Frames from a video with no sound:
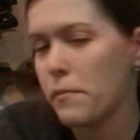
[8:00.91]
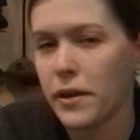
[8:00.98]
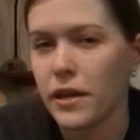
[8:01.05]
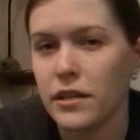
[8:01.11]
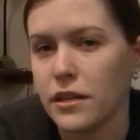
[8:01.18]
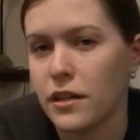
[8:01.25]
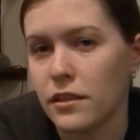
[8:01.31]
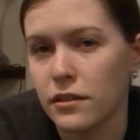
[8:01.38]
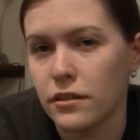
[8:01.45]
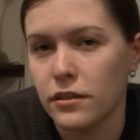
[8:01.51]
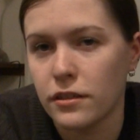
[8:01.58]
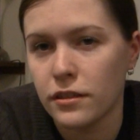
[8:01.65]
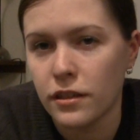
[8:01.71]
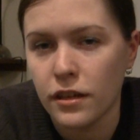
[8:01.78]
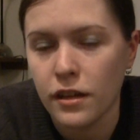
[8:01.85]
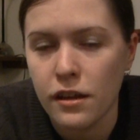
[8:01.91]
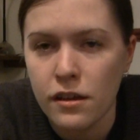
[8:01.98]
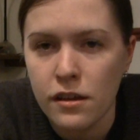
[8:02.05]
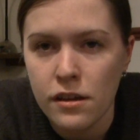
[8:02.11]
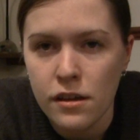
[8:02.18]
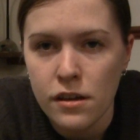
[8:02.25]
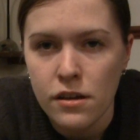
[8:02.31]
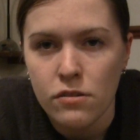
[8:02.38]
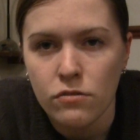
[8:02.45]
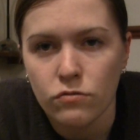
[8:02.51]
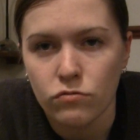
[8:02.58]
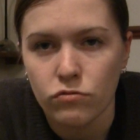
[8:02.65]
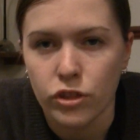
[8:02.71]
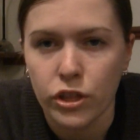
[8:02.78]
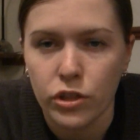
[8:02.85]
won't be any other
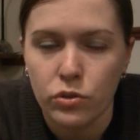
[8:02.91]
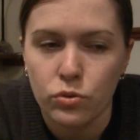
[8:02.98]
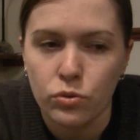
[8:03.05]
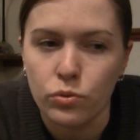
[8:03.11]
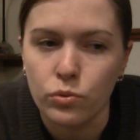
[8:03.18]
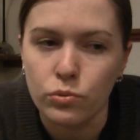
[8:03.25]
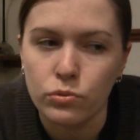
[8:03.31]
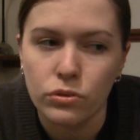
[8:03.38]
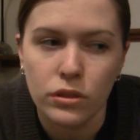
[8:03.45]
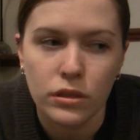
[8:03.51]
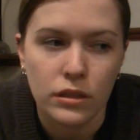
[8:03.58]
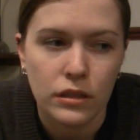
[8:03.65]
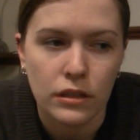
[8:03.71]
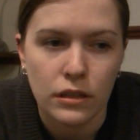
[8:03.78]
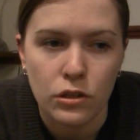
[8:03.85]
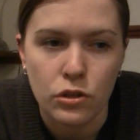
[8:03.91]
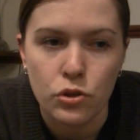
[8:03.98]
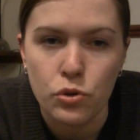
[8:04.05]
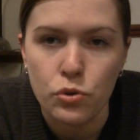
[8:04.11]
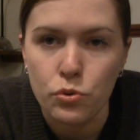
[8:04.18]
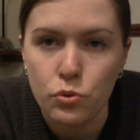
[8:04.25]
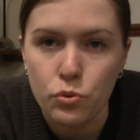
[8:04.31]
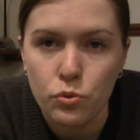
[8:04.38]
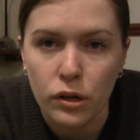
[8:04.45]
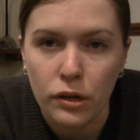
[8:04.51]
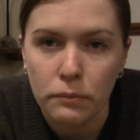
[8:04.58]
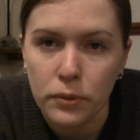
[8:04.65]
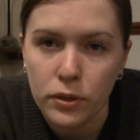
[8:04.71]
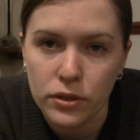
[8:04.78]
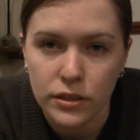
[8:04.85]
real new
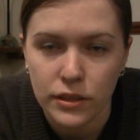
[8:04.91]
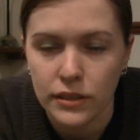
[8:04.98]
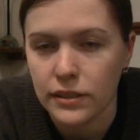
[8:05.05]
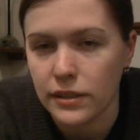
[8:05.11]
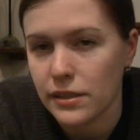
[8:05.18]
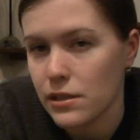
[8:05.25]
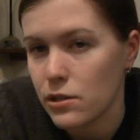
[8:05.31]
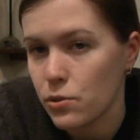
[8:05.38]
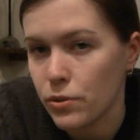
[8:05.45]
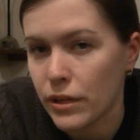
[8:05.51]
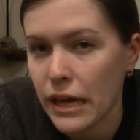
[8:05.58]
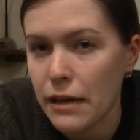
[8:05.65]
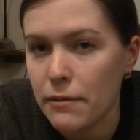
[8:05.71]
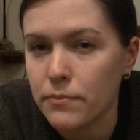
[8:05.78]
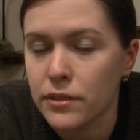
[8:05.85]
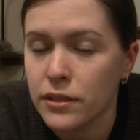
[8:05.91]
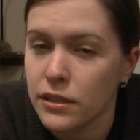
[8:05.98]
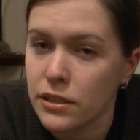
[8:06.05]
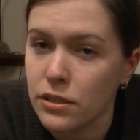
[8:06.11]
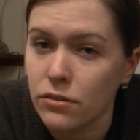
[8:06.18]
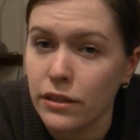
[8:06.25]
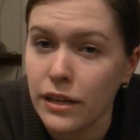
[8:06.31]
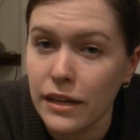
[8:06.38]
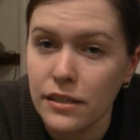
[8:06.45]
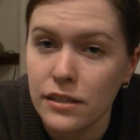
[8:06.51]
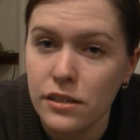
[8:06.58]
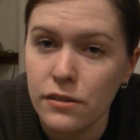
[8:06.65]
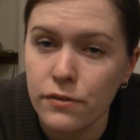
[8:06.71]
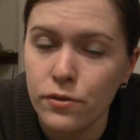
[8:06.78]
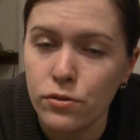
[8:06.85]
unboxings, as in new games, until the next
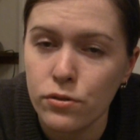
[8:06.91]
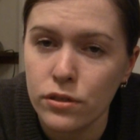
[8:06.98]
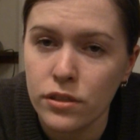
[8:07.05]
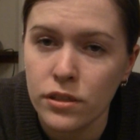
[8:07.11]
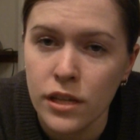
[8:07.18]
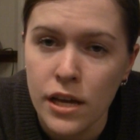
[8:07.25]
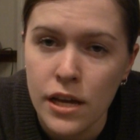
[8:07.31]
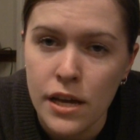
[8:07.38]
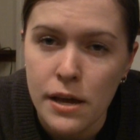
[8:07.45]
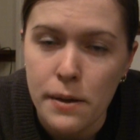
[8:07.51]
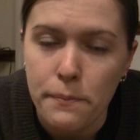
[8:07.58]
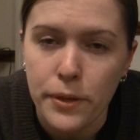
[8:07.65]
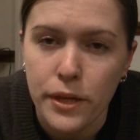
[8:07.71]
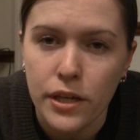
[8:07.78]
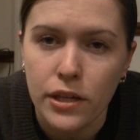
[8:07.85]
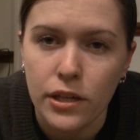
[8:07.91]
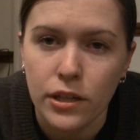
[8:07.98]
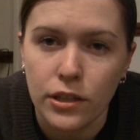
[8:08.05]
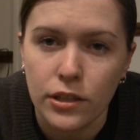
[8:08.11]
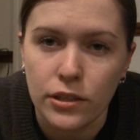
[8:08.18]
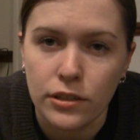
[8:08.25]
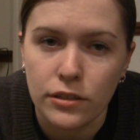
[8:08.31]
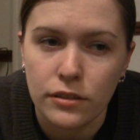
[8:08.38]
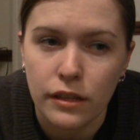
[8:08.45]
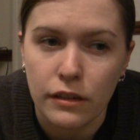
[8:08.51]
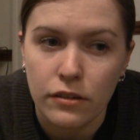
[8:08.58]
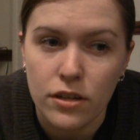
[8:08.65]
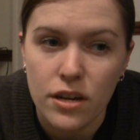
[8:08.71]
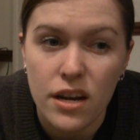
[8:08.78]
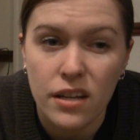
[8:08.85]
year, of course, because
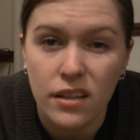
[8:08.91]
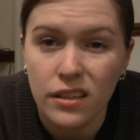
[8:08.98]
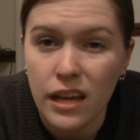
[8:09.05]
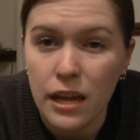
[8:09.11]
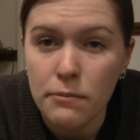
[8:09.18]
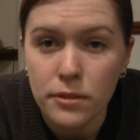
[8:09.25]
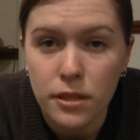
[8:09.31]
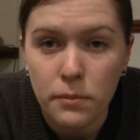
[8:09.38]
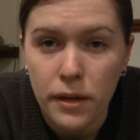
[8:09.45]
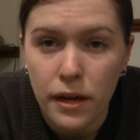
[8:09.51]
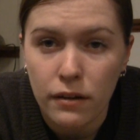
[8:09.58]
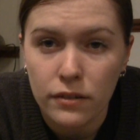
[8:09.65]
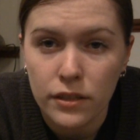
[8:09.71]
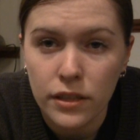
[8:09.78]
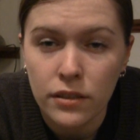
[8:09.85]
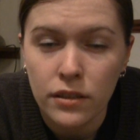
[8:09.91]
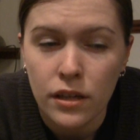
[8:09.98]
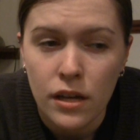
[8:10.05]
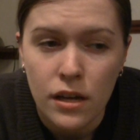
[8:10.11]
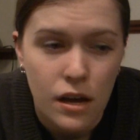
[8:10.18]
there aren't any other games coming out, really.